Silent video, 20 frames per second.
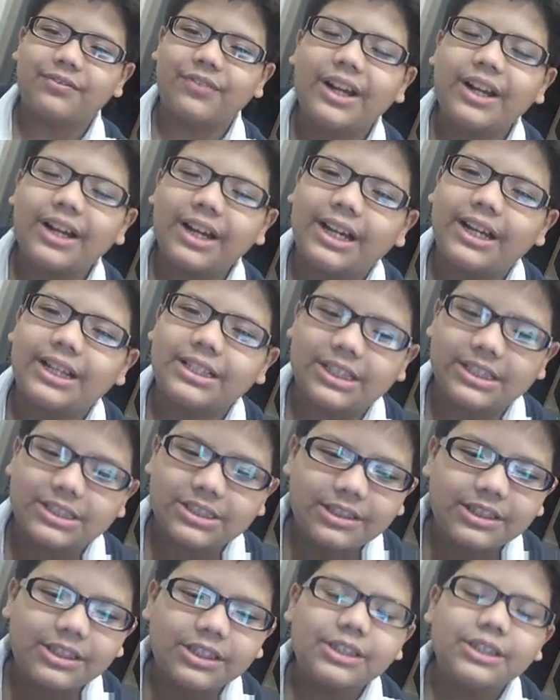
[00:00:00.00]
fungi is
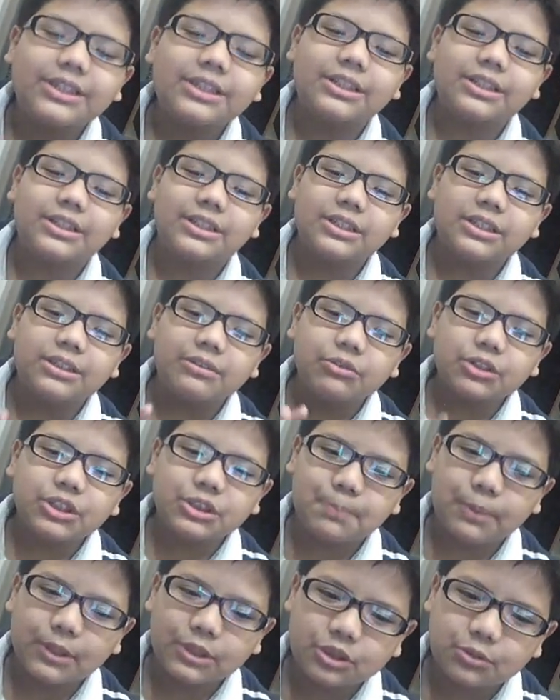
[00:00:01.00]
actually
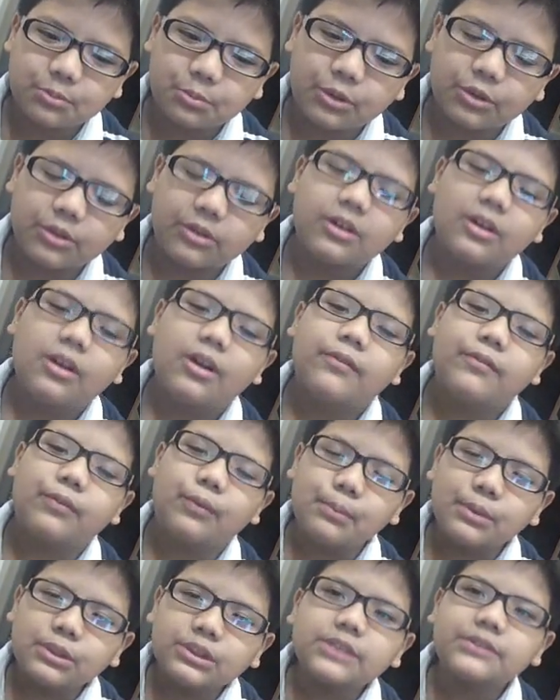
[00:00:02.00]
responsible
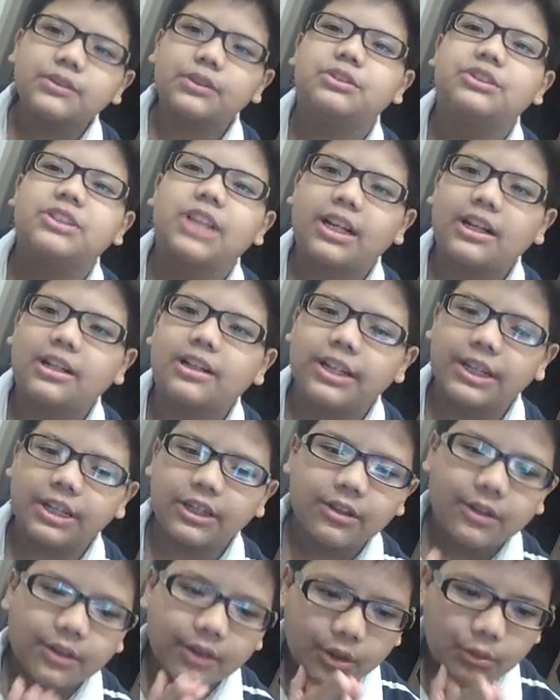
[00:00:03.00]
for most of the
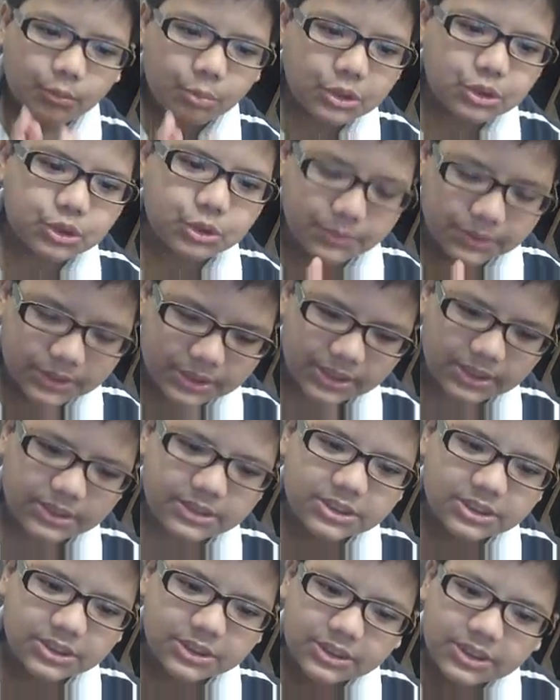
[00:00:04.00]
recycling, which
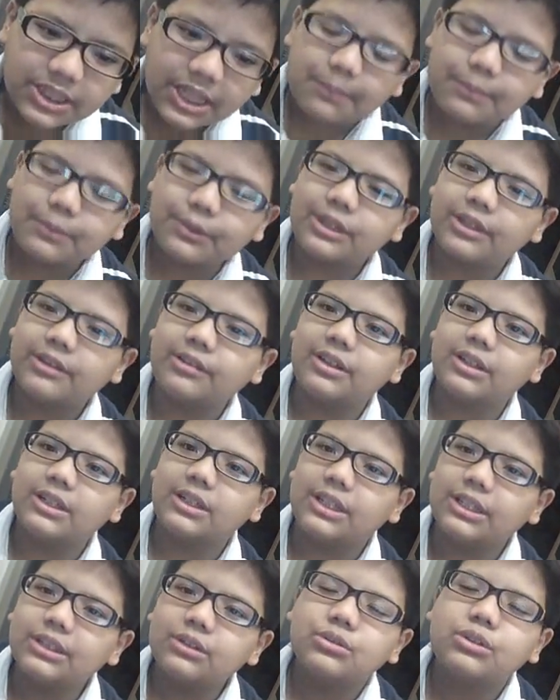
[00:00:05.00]
returns dead
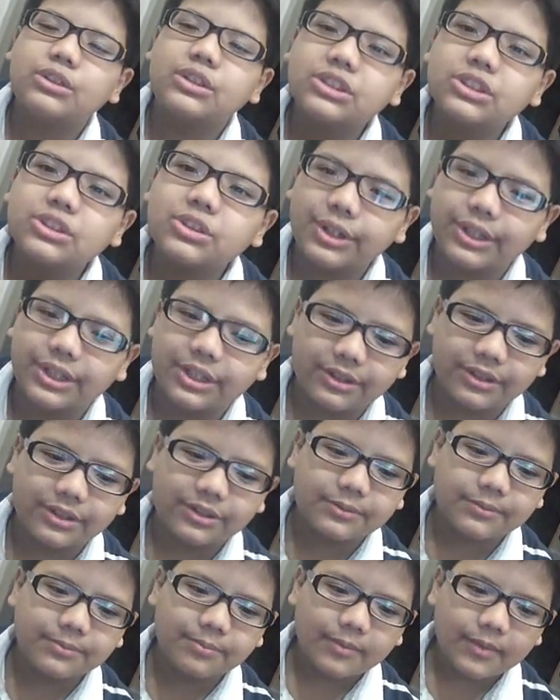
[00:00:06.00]
material into the soil.
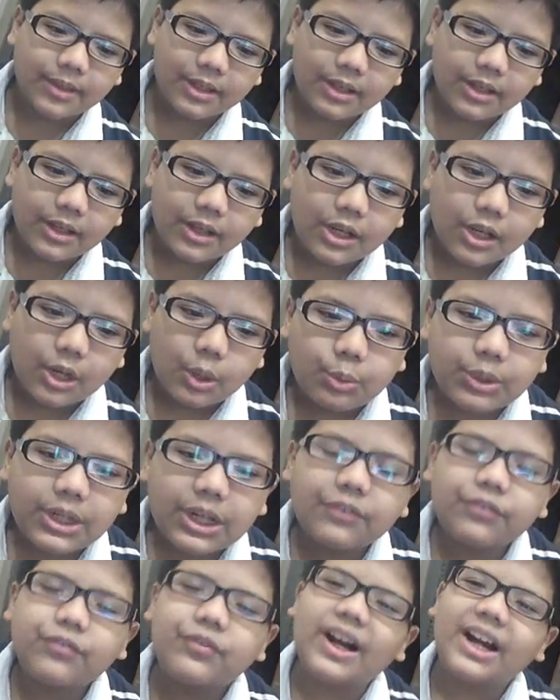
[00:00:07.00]

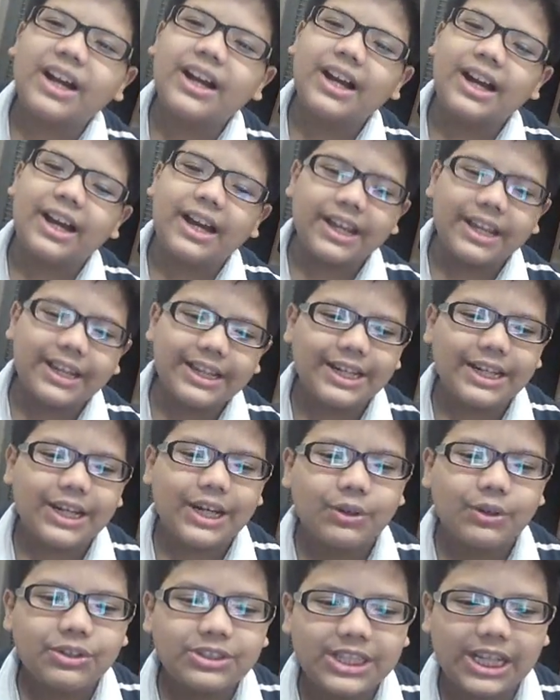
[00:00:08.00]
Without fungi,
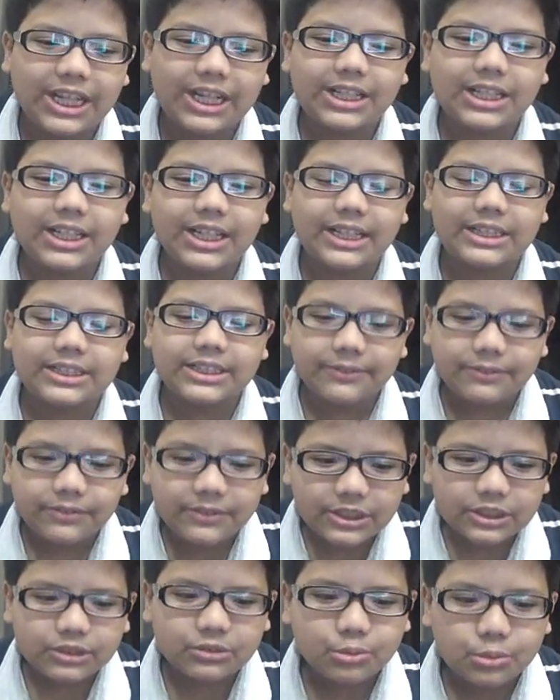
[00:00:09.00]
recycling
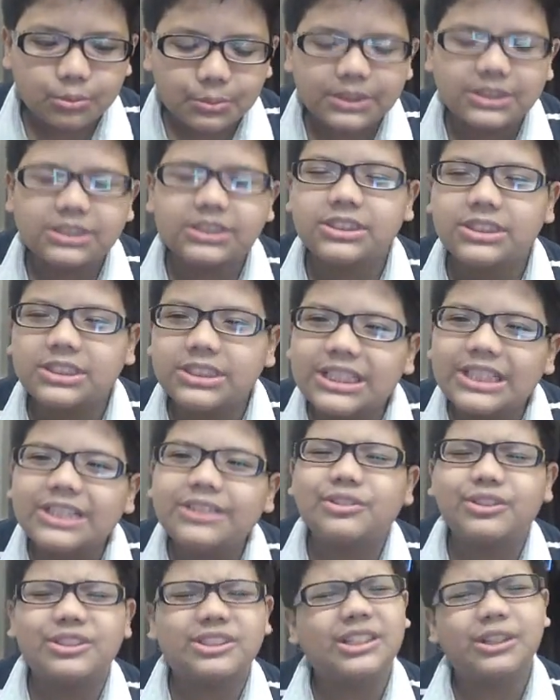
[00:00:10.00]
activities would be
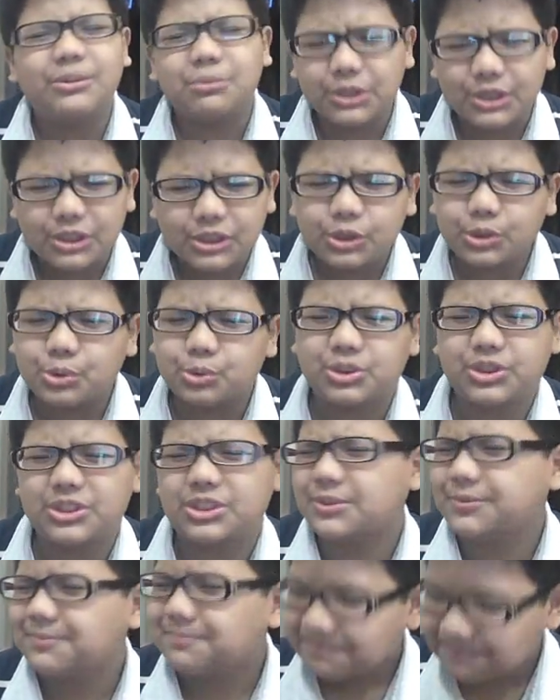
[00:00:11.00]
seriously
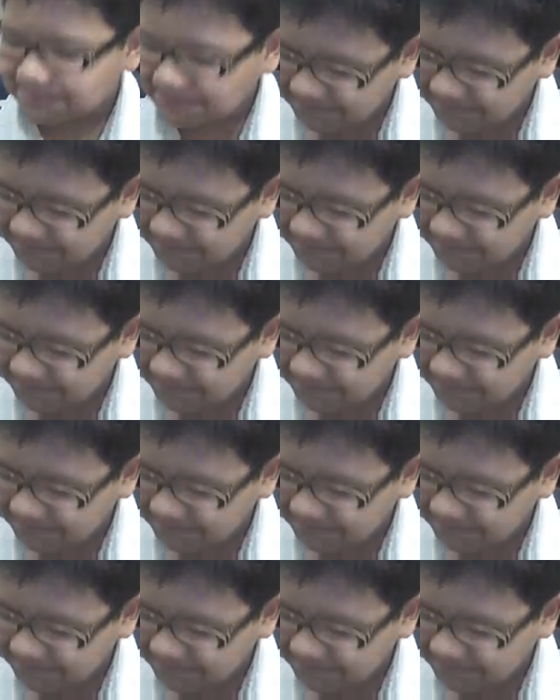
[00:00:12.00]
reduced.